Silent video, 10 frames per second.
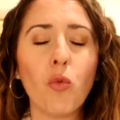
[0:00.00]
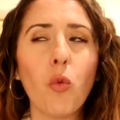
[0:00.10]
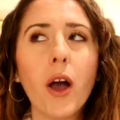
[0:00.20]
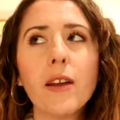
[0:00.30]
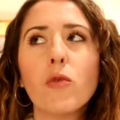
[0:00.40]

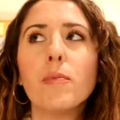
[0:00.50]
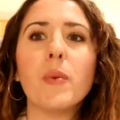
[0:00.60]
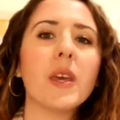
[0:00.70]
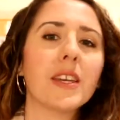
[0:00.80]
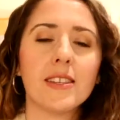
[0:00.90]
what would
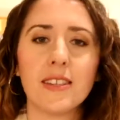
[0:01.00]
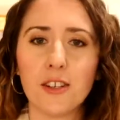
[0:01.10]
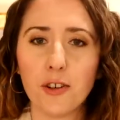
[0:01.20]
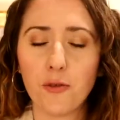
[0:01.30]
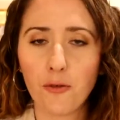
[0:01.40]
be
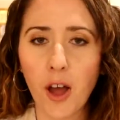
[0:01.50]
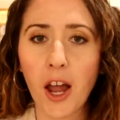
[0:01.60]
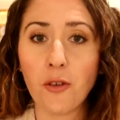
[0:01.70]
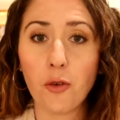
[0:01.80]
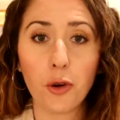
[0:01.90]
considered
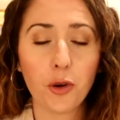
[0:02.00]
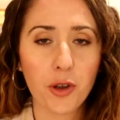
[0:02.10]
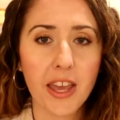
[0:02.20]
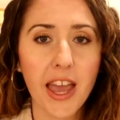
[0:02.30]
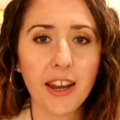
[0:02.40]
fun or
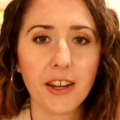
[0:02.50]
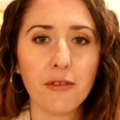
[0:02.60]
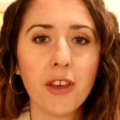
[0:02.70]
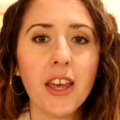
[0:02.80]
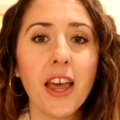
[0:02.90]
creative,